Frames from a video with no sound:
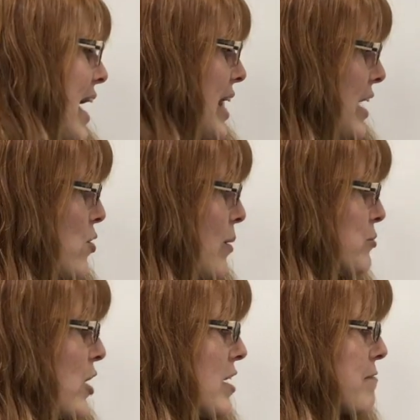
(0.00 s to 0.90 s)
and I know
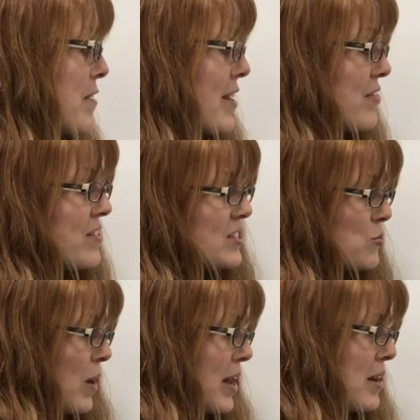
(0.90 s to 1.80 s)
I'm trying to find
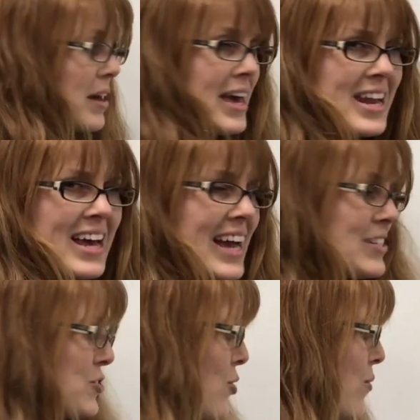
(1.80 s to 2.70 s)
this one, and I
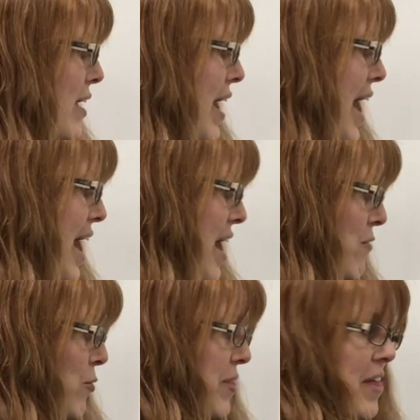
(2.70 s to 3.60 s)
don't
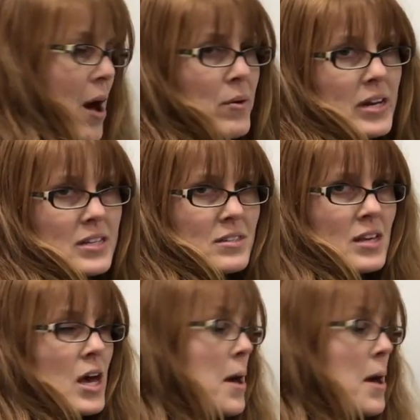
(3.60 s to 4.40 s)
have what that one is.